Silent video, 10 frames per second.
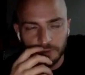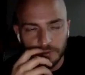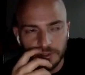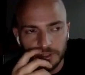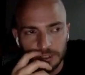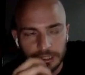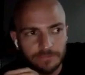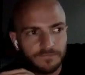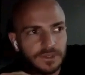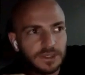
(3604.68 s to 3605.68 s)
You probably heard of
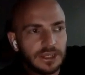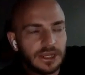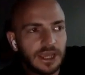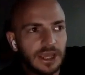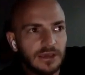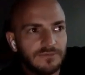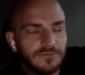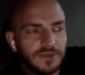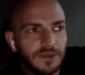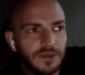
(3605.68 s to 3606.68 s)
that. And I
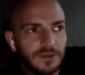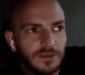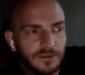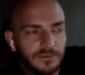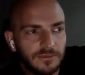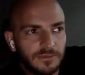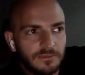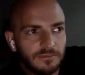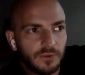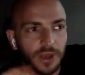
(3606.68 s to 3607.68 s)
have
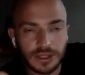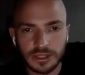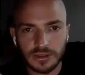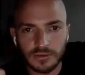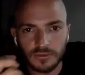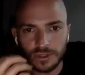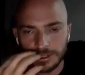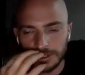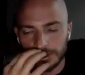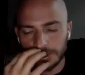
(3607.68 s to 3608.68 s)
Borrelia,
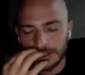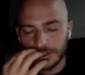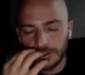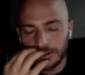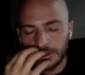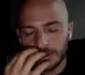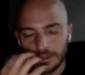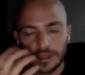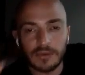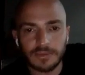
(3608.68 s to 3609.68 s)
which is
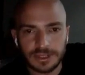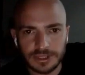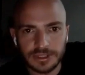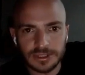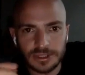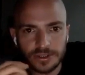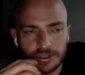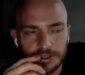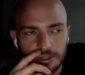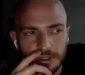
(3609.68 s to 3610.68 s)
the Lyme disease.
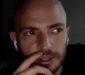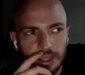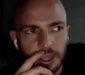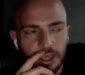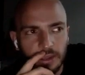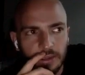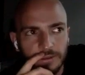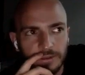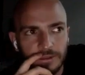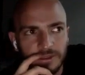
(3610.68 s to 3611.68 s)

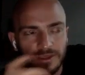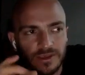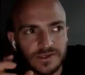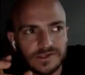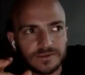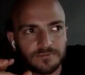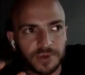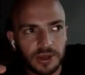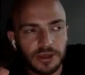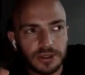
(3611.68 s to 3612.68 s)
And these
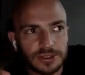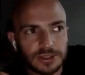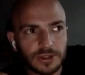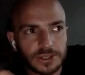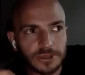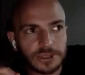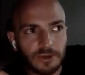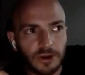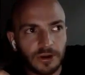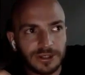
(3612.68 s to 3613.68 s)
bugs are so
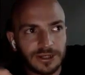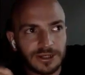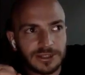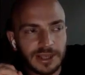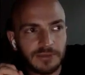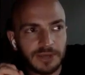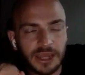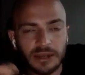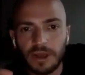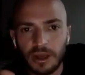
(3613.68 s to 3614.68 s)
smart that anytime an
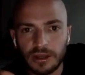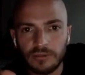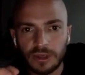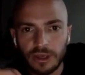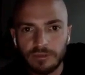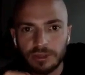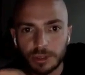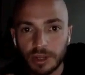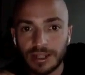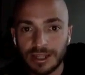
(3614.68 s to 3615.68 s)
antibody will come and
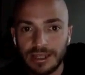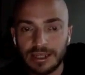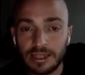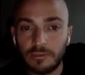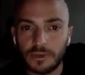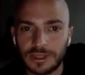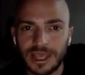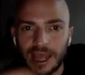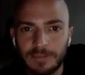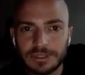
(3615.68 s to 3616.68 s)
try to get it, it will
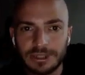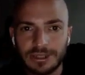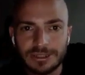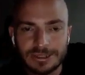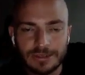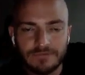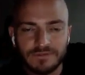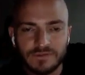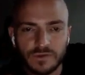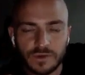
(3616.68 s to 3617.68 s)
encapsulate
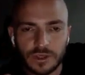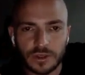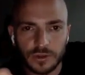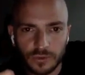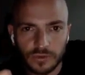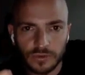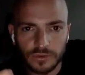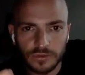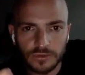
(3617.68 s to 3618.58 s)
itself into a cocoon